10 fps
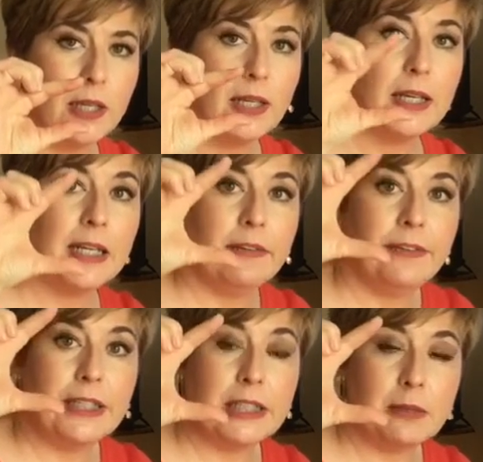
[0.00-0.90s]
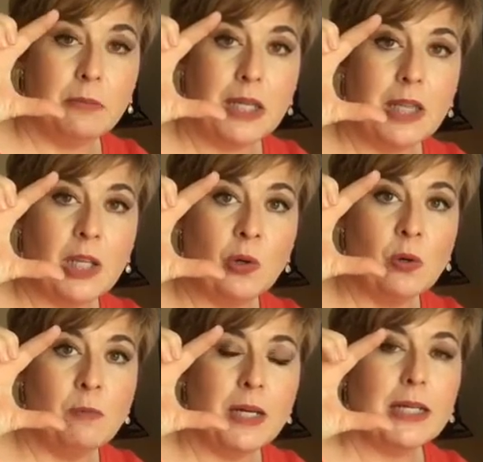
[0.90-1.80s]
If it's medium,
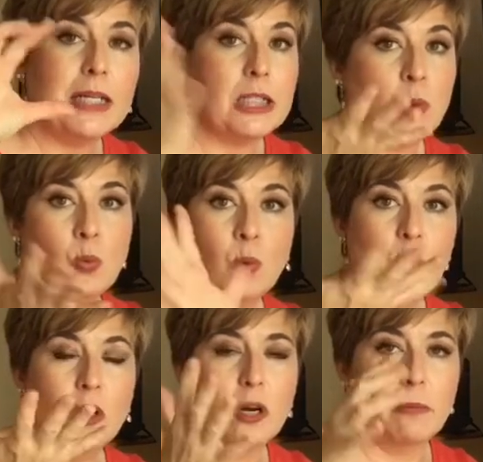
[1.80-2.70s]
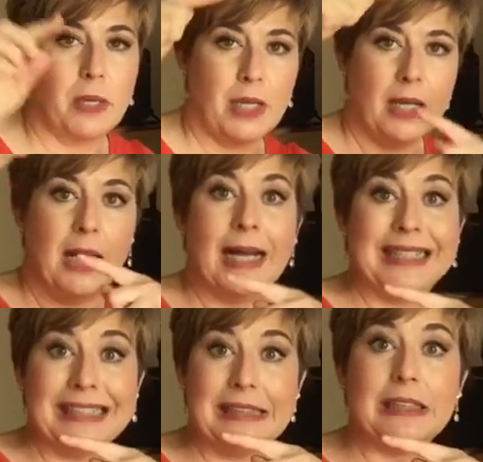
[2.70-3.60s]
it's warm. And
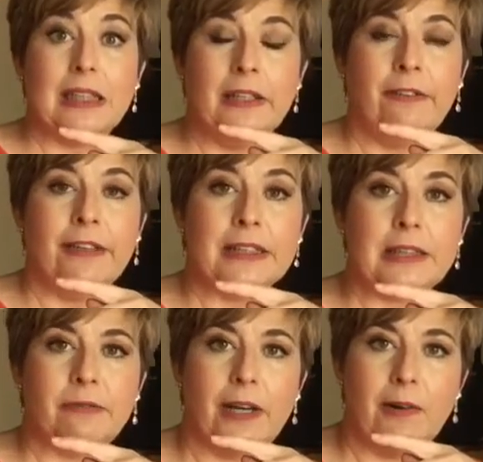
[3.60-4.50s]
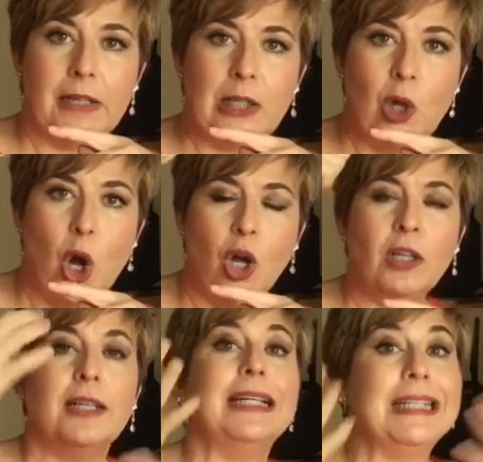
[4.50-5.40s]
if it's very long,
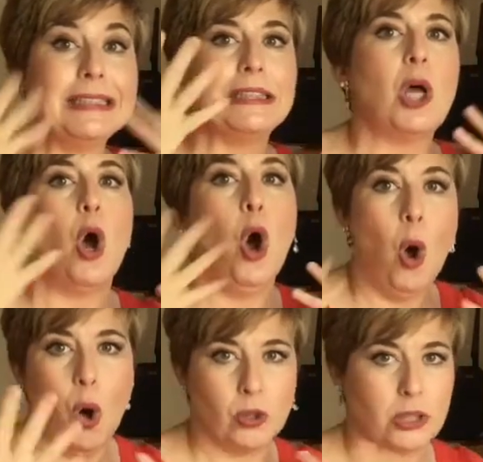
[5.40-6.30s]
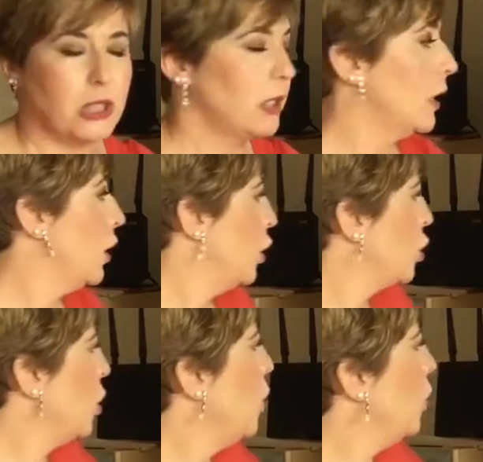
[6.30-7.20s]
it's hot. So
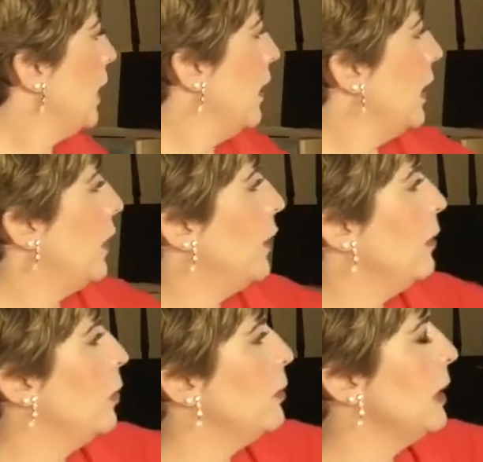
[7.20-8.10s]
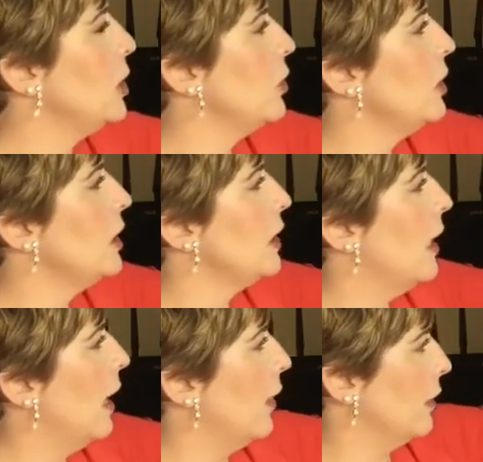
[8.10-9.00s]
look at the thermometers
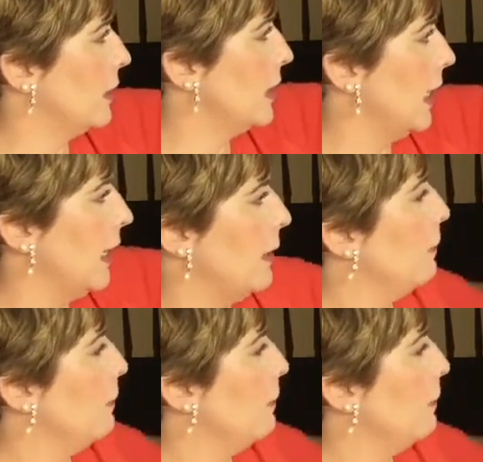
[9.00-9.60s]
and say,